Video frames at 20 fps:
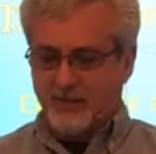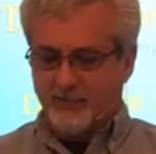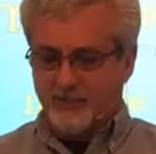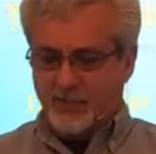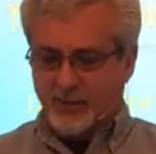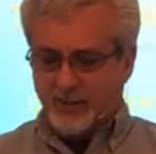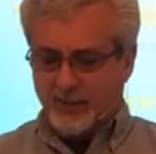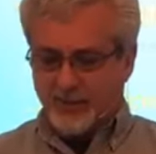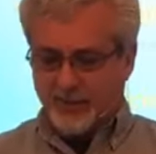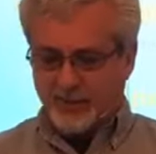
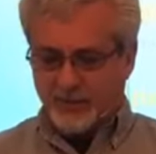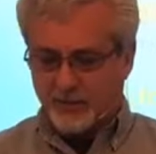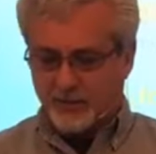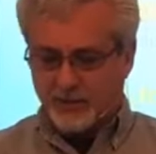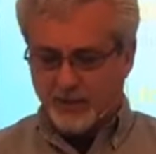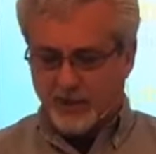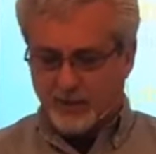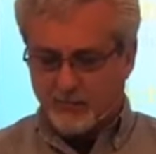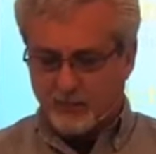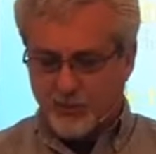uh, in
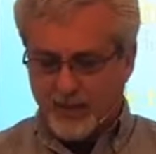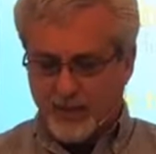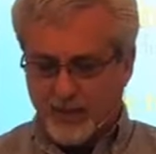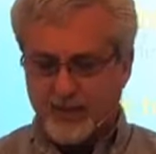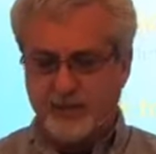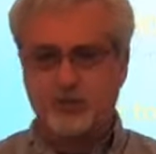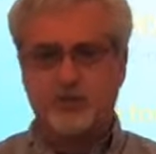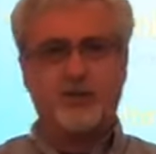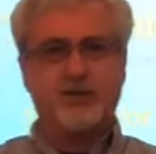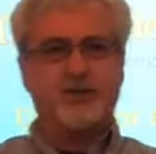some
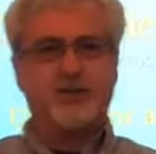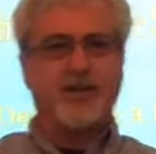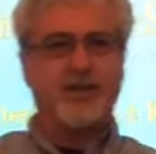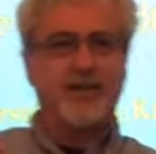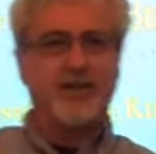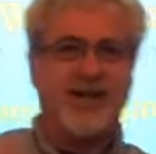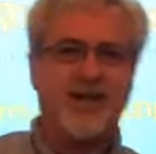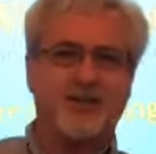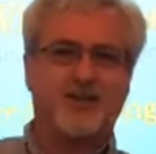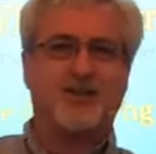ways. We say,
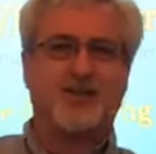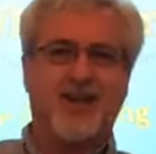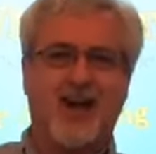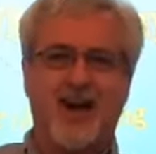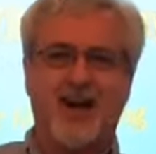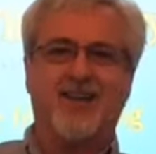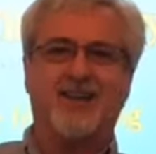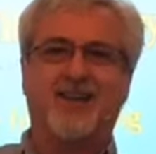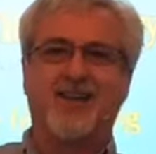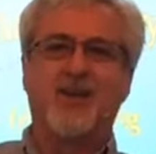Yes,
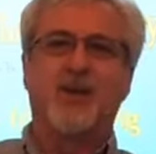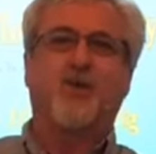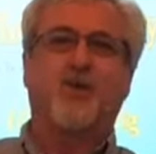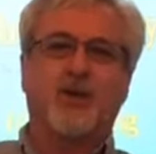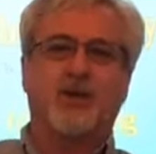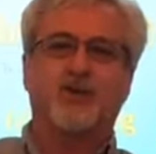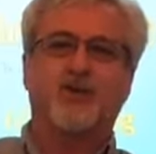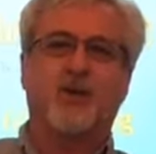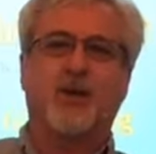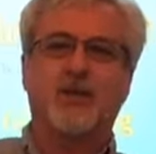God,
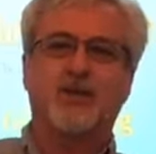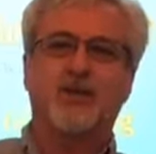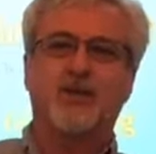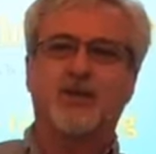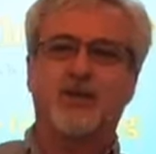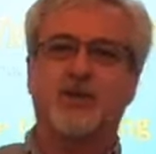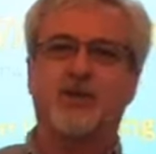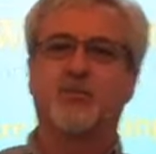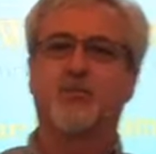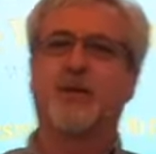we
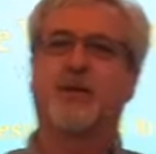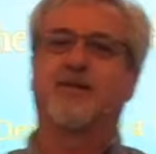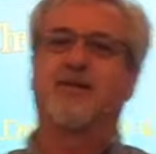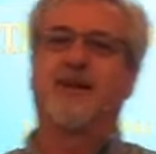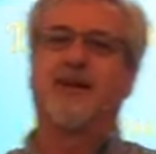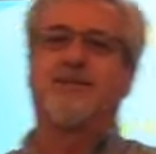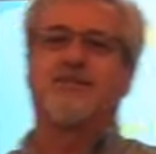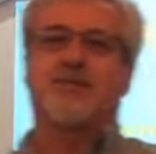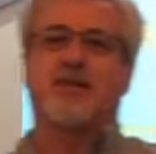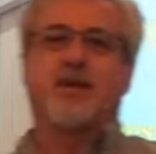trust you,
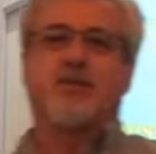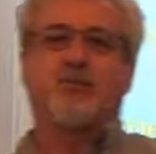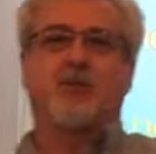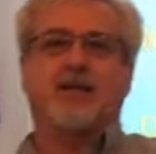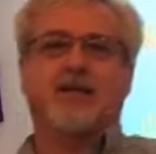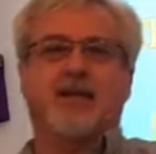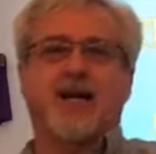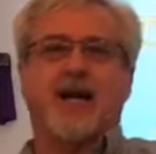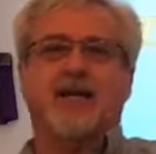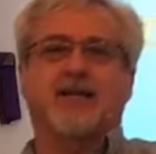but then we
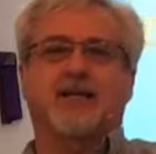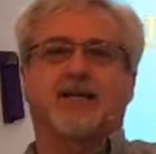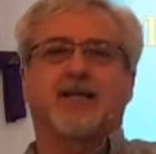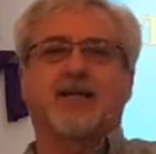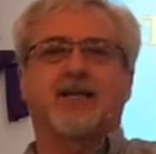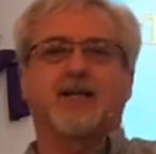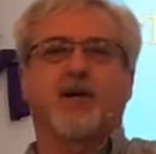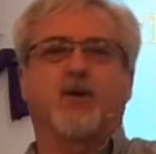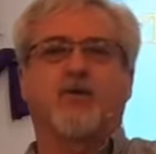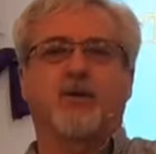kind of
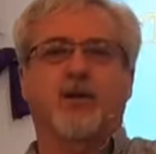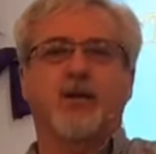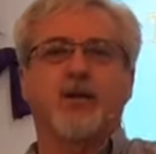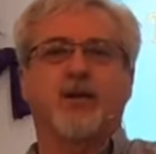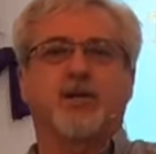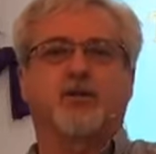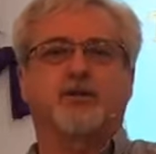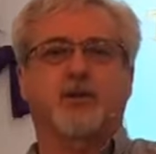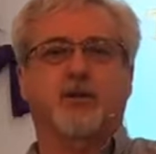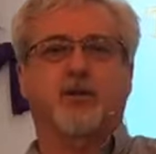lean over
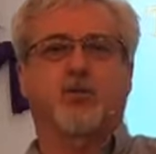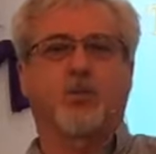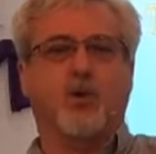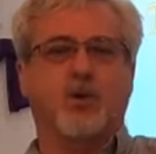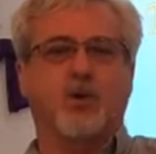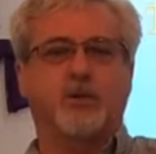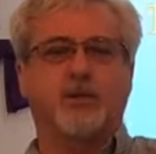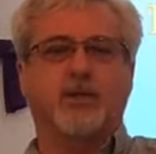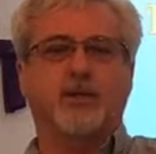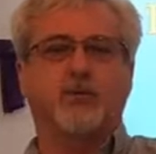here to the
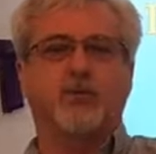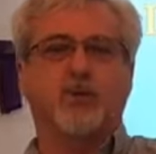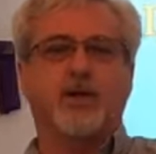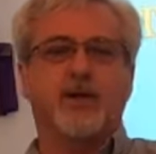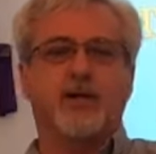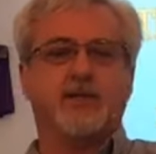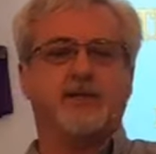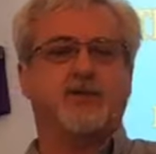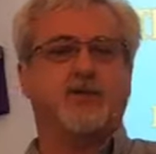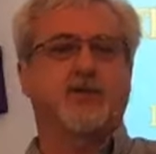worldly
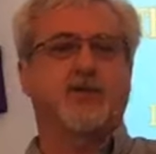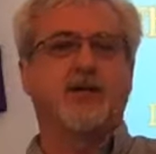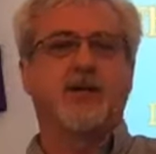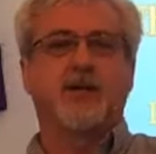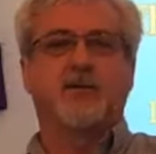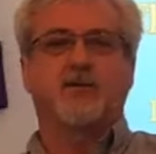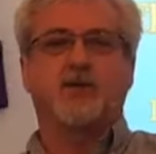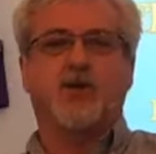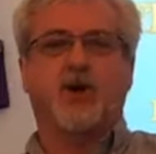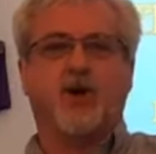ways and
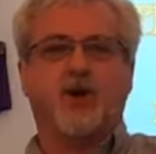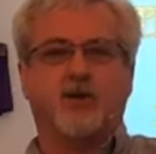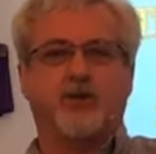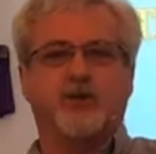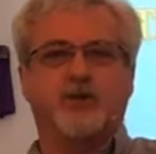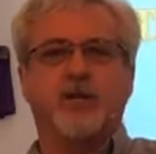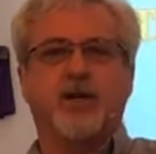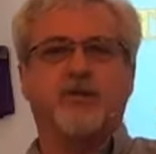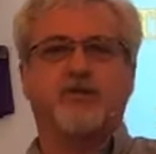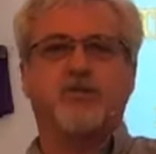to our
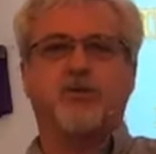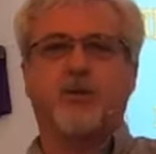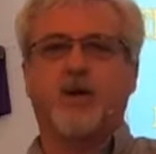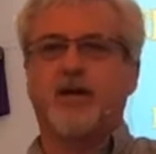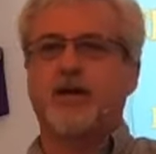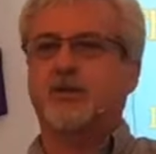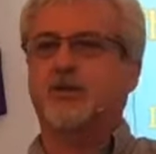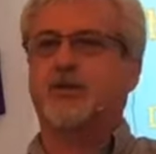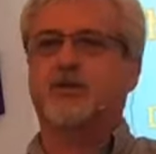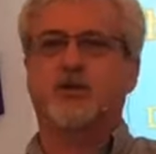self
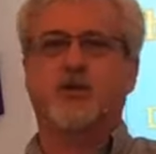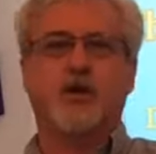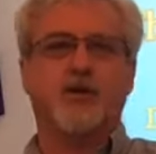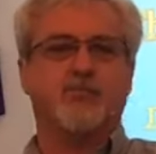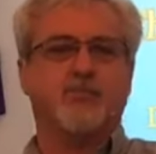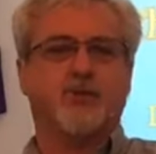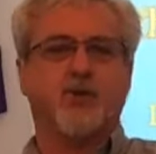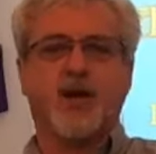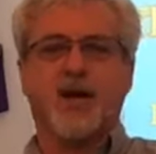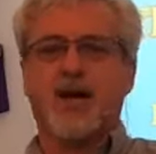ways and to our
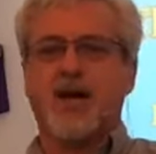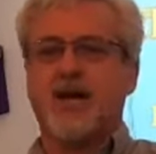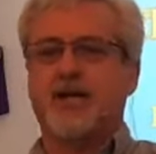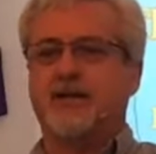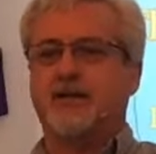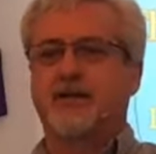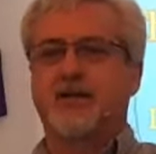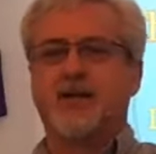pride,